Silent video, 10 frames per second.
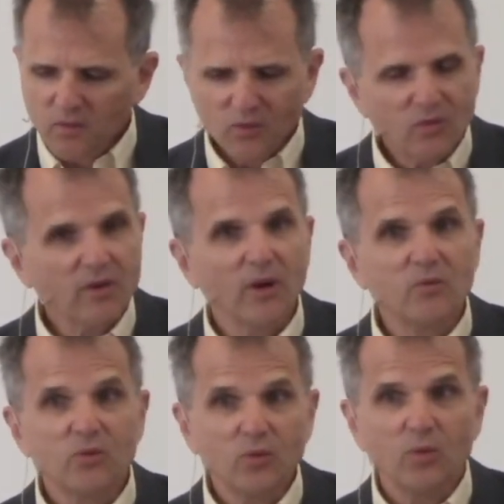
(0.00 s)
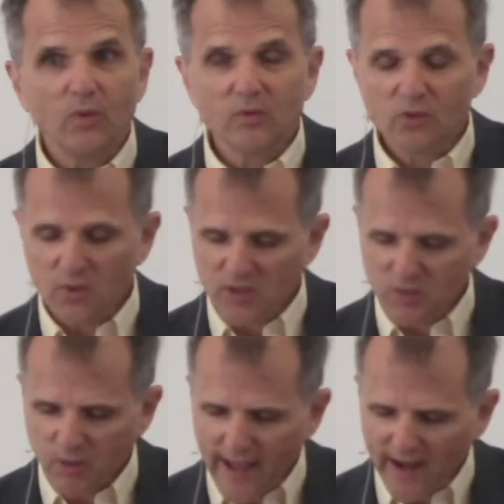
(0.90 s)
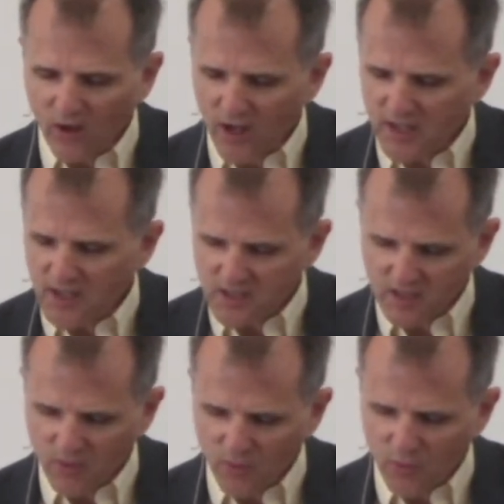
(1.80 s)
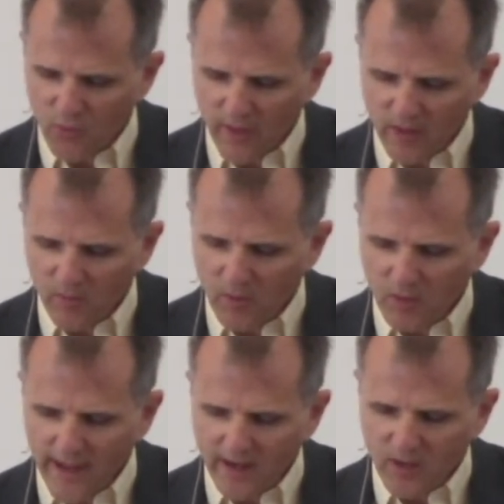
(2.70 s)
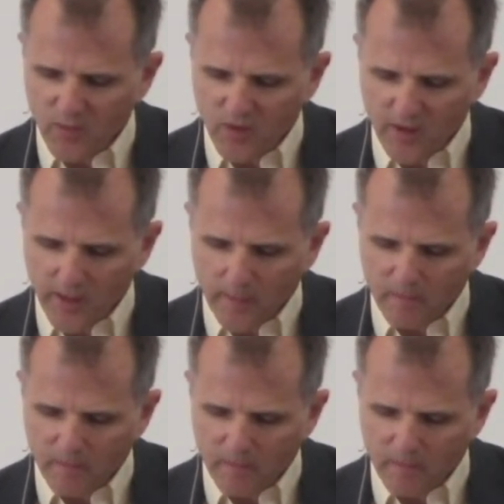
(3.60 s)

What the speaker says: his black audience and through them the black community.